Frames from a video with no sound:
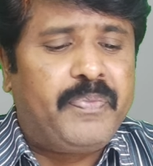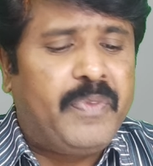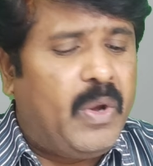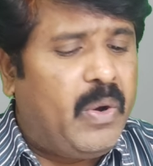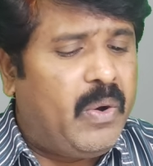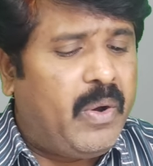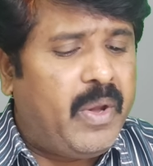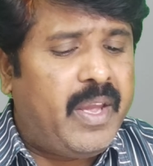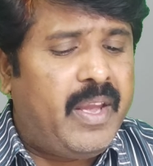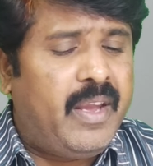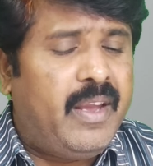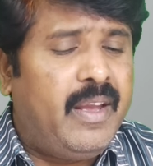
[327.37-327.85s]

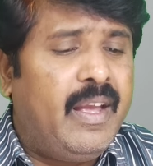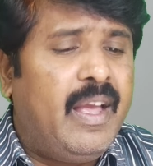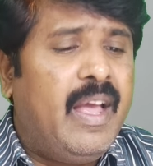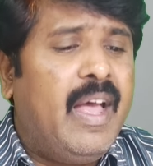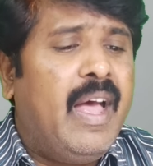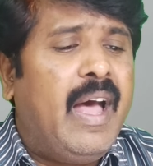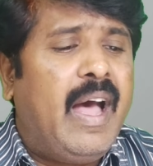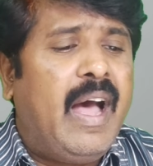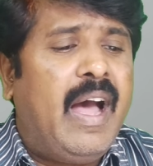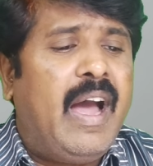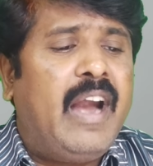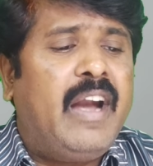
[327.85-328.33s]
Okay,
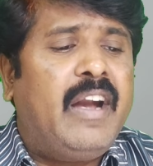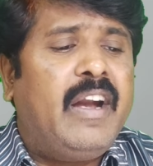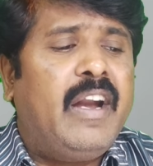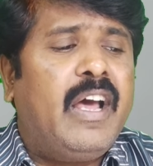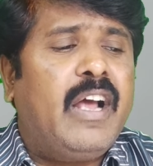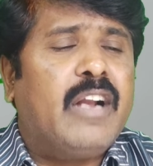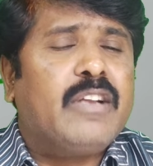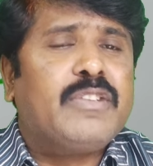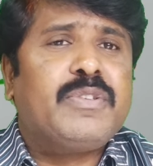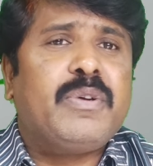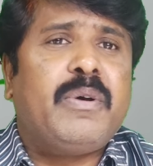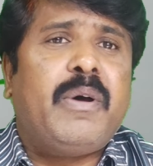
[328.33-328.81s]
and
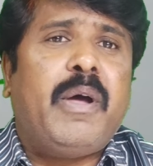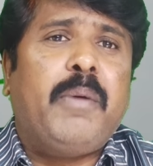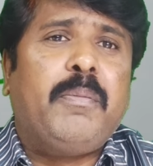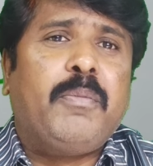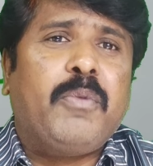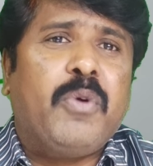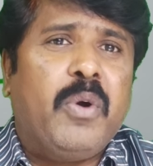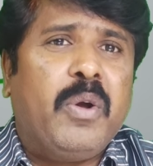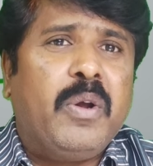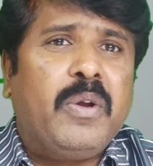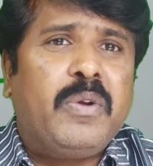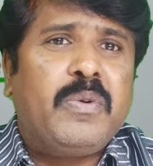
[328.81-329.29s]
also I
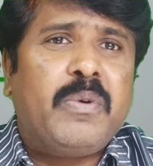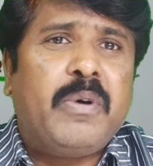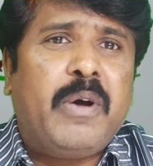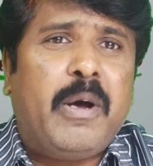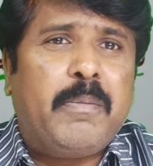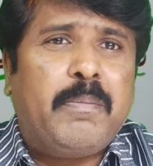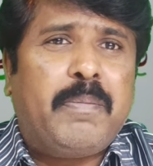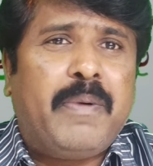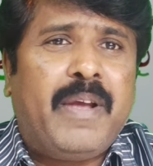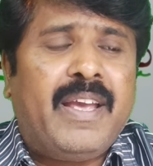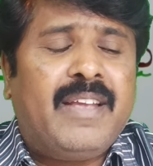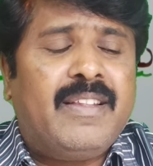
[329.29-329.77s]
am going to
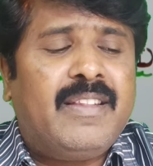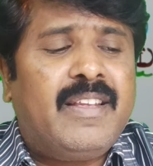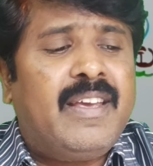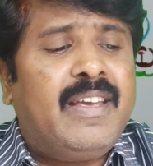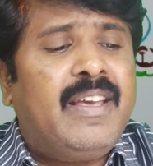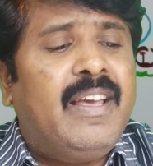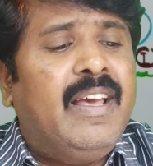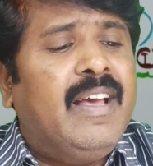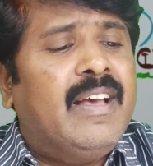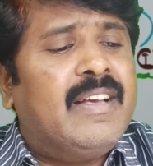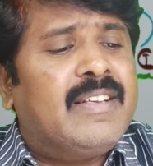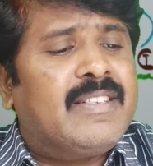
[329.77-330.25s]
apply
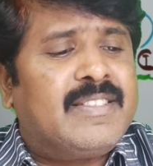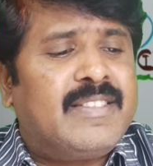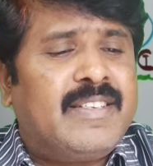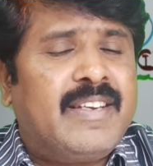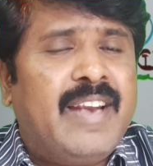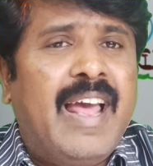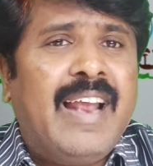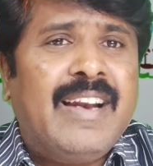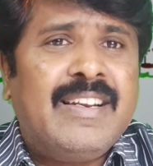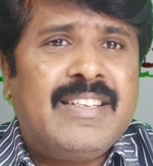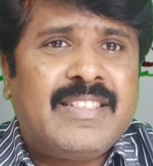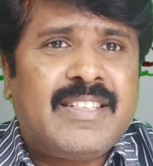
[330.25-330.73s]
the
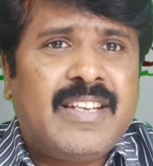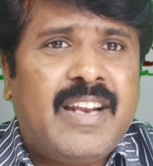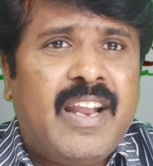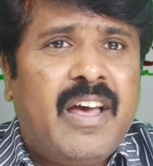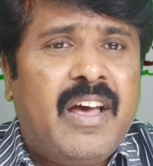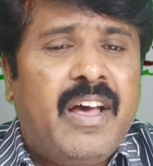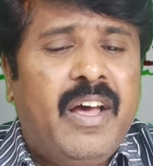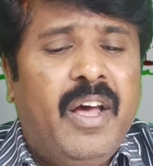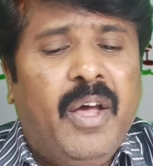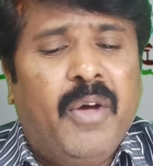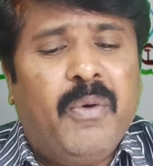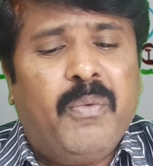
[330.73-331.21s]
Snell's
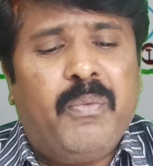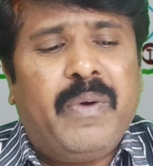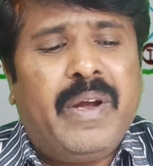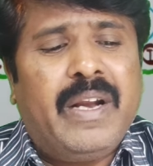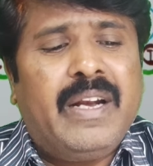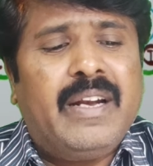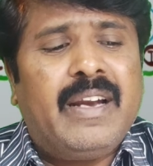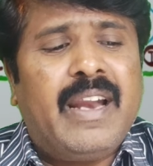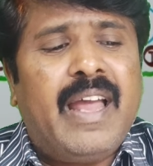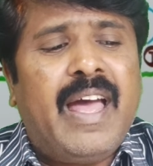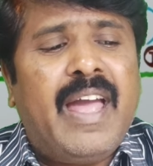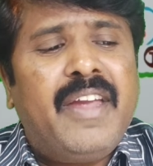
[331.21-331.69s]
law
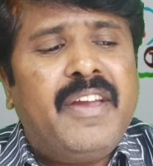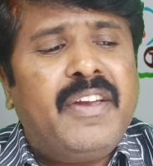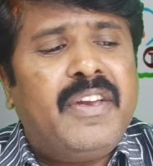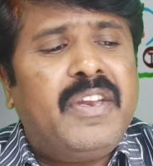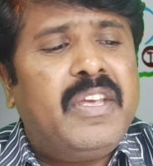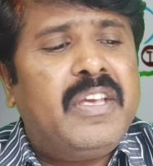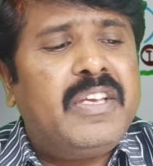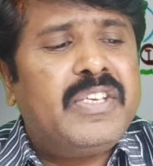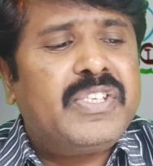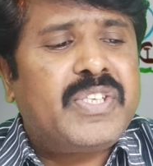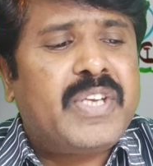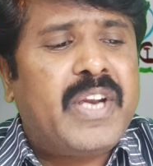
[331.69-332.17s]
when light
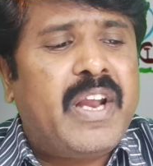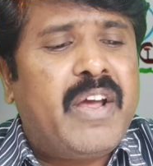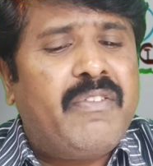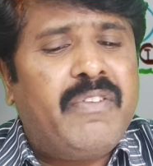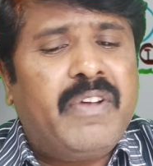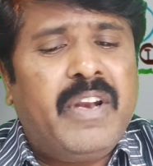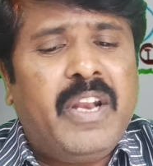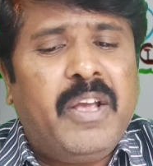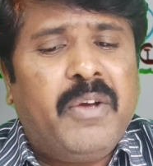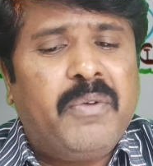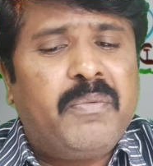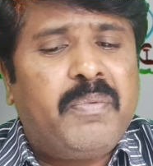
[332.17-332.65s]
is
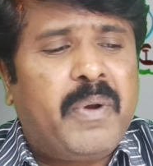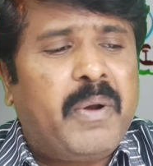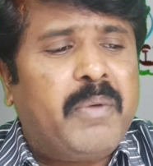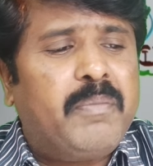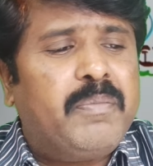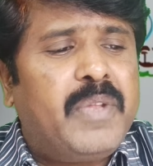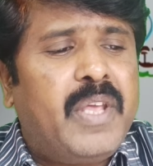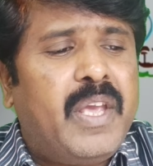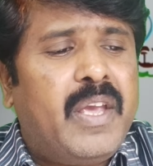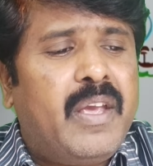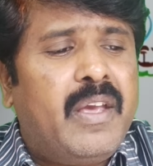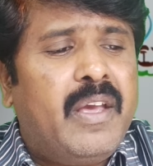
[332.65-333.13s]
traveling
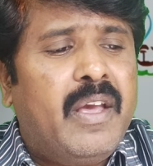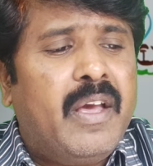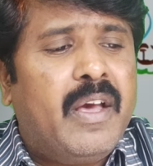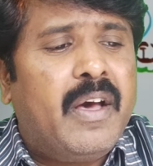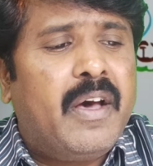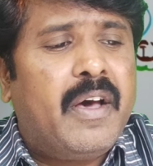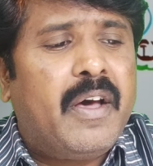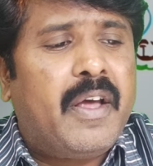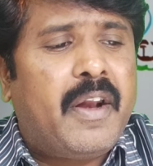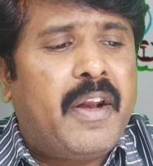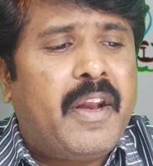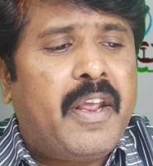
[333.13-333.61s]
from the
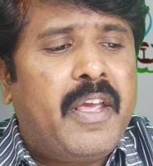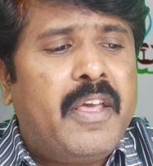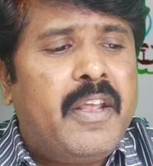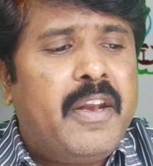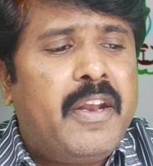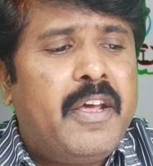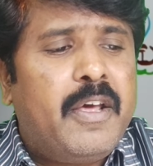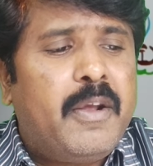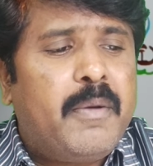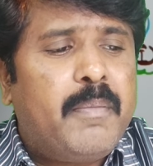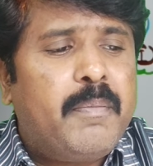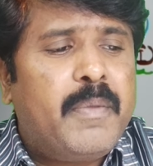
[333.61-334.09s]

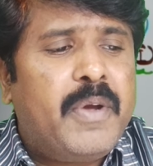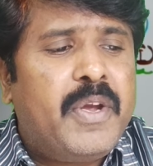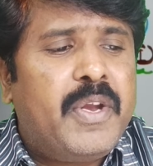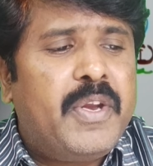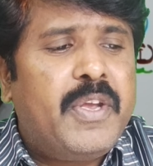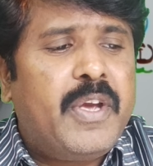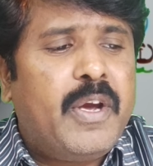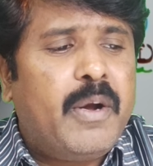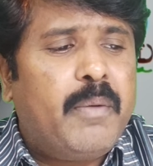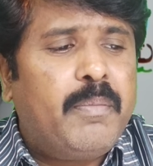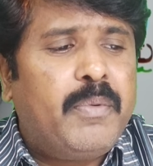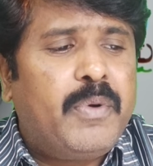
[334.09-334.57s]
rarer
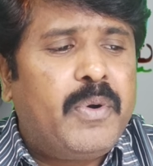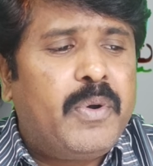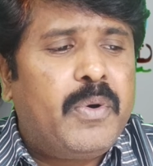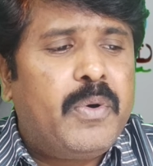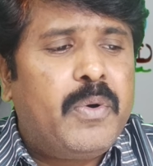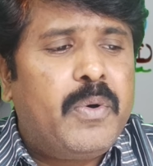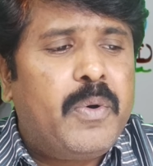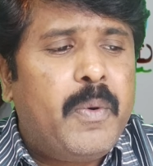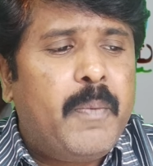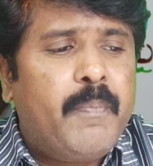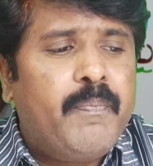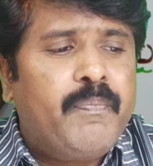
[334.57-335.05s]
medium
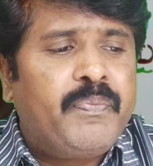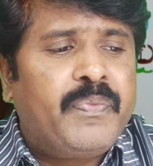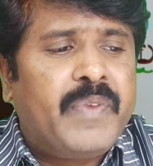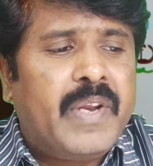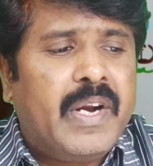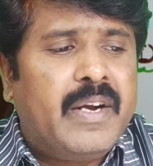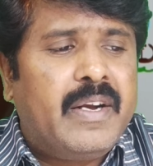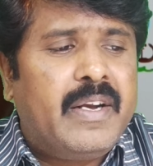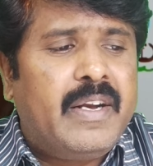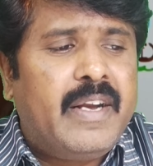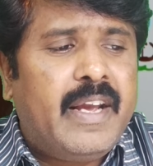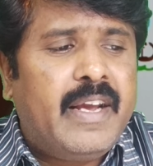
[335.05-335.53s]
to
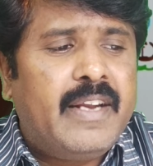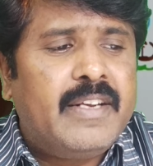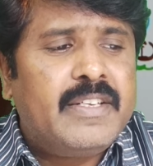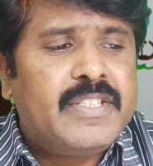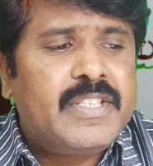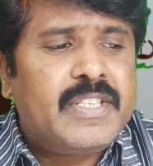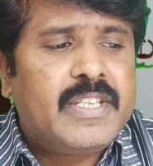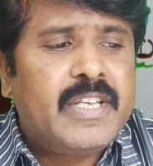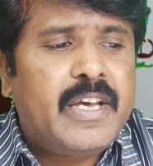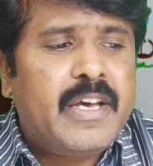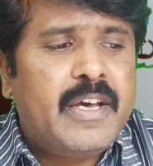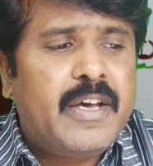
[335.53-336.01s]

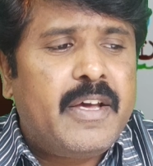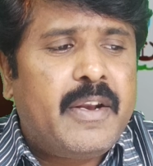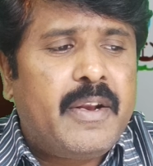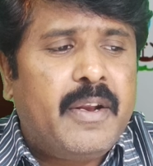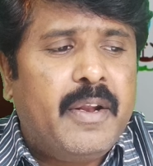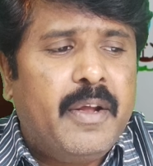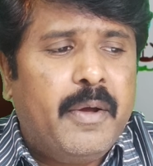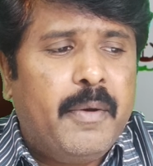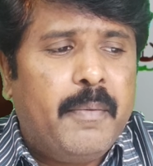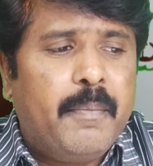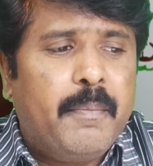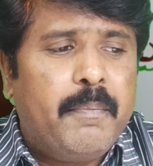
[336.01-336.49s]

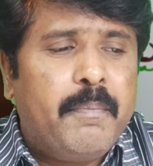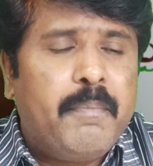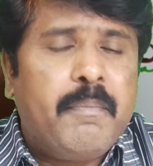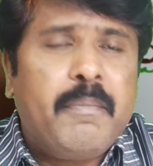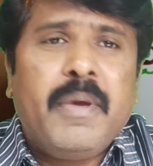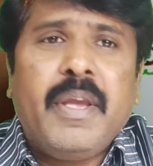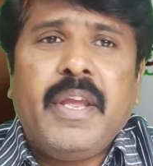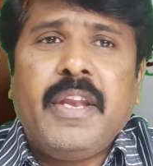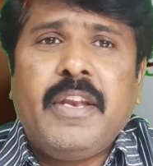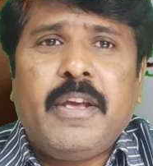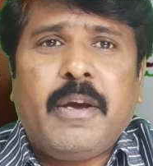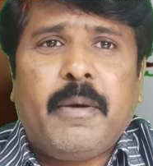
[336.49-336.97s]
denser
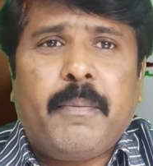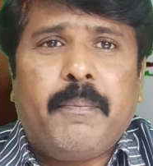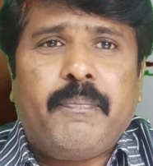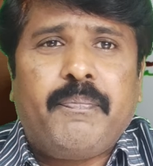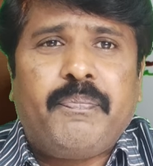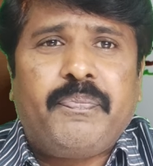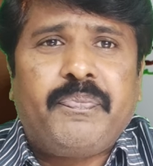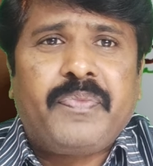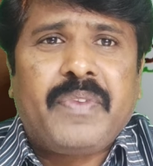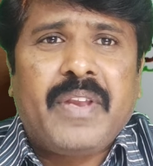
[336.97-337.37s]
medium.